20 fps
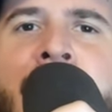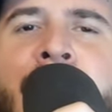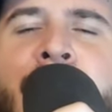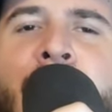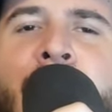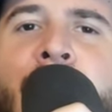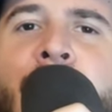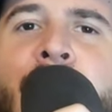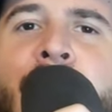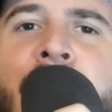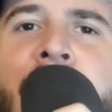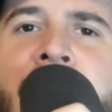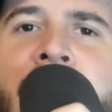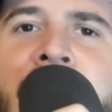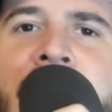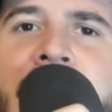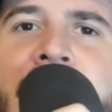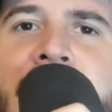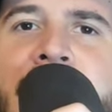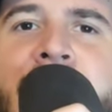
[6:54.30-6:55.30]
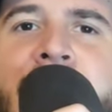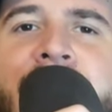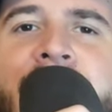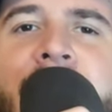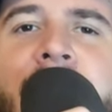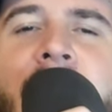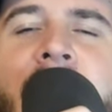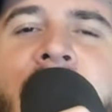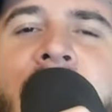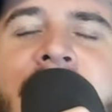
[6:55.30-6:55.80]
through 30th
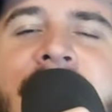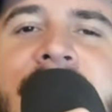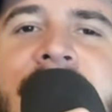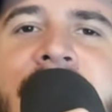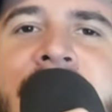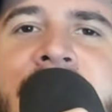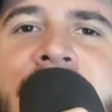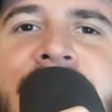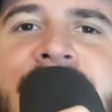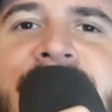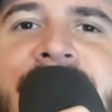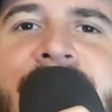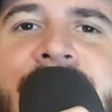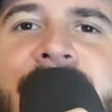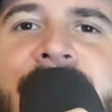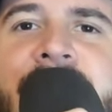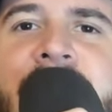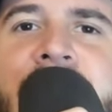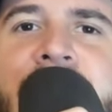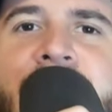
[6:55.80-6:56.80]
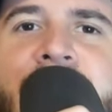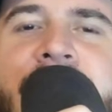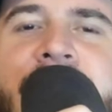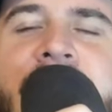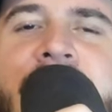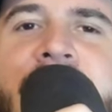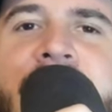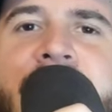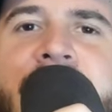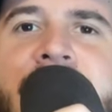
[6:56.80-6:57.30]
locked into the field,
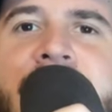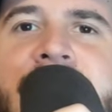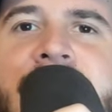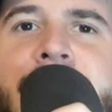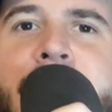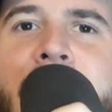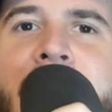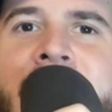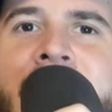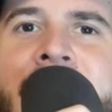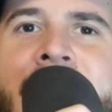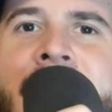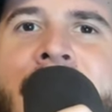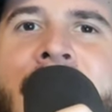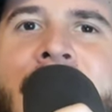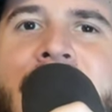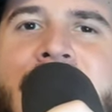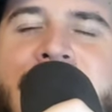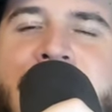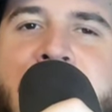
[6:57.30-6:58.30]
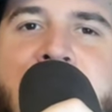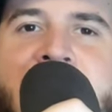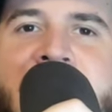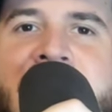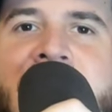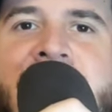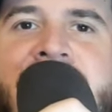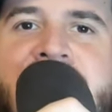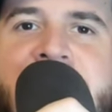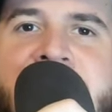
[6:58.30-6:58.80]
into their spot. So
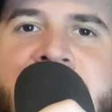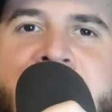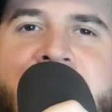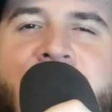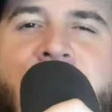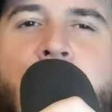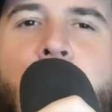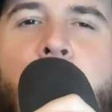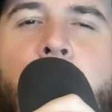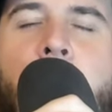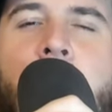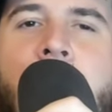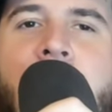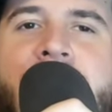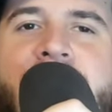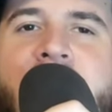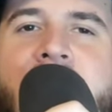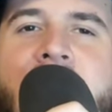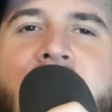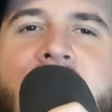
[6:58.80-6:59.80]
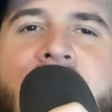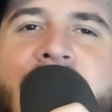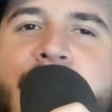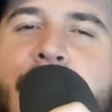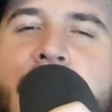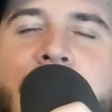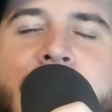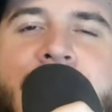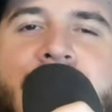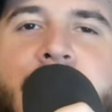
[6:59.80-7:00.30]
essentially, if you qualify
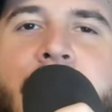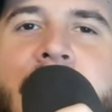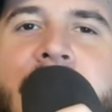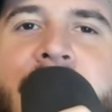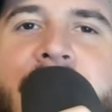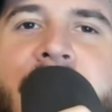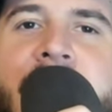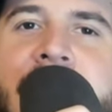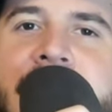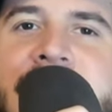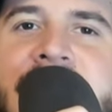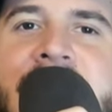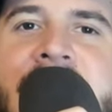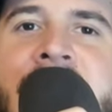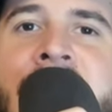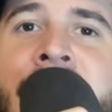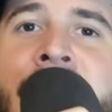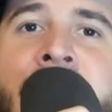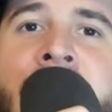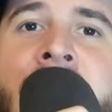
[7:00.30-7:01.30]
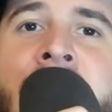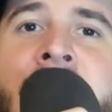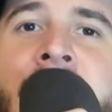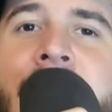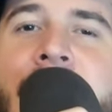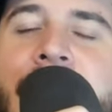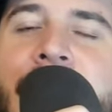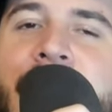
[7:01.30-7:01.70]
anywhere between 13th and